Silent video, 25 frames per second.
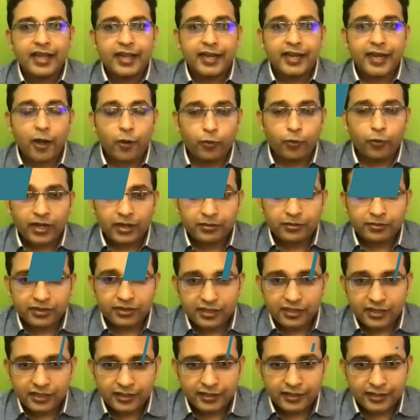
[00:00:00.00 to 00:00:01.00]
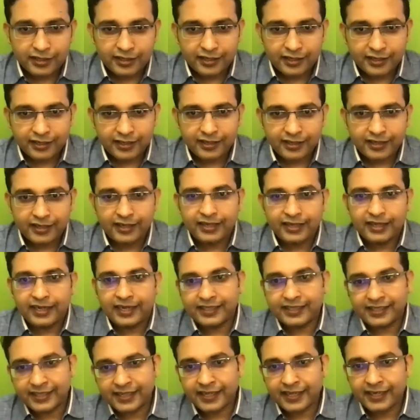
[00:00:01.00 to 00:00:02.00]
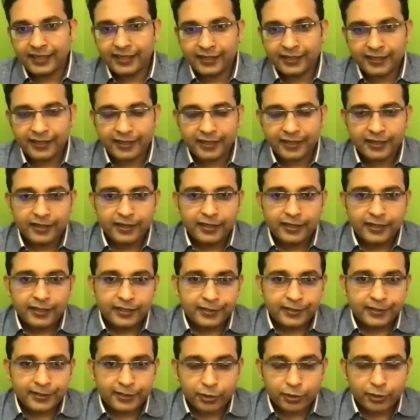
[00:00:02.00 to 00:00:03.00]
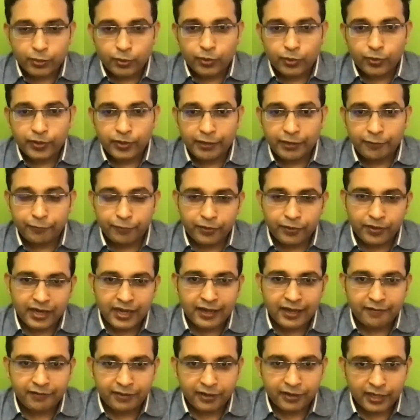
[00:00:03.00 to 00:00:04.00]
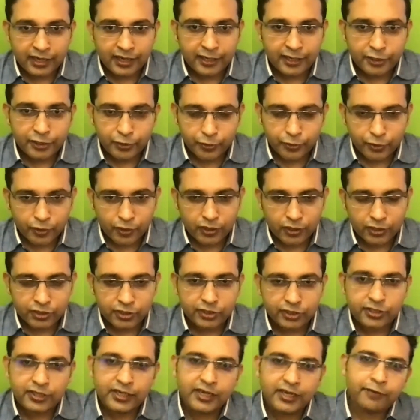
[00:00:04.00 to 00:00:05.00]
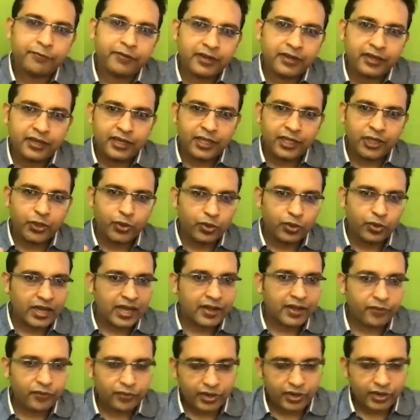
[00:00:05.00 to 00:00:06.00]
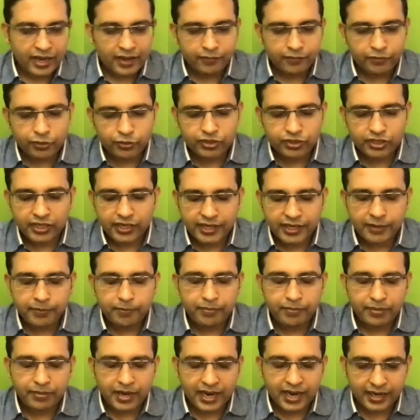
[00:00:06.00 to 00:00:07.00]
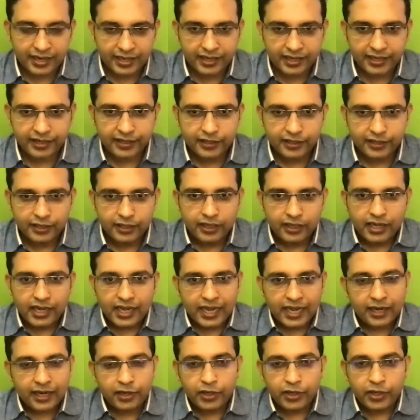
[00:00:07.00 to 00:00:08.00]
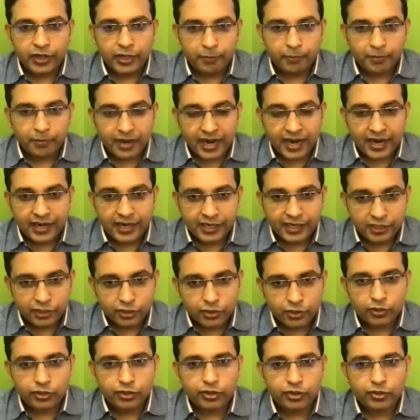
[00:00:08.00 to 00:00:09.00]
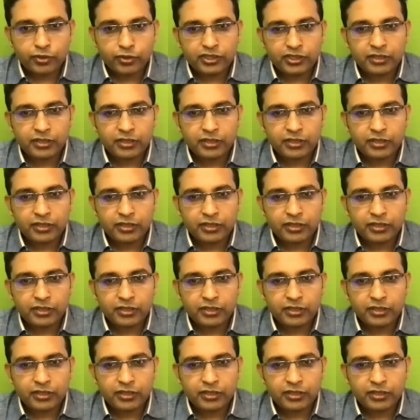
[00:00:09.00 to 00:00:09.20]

Now comes the extra learning. So if you are a neurologist, definitely you have to study Bradley. And Bradley is also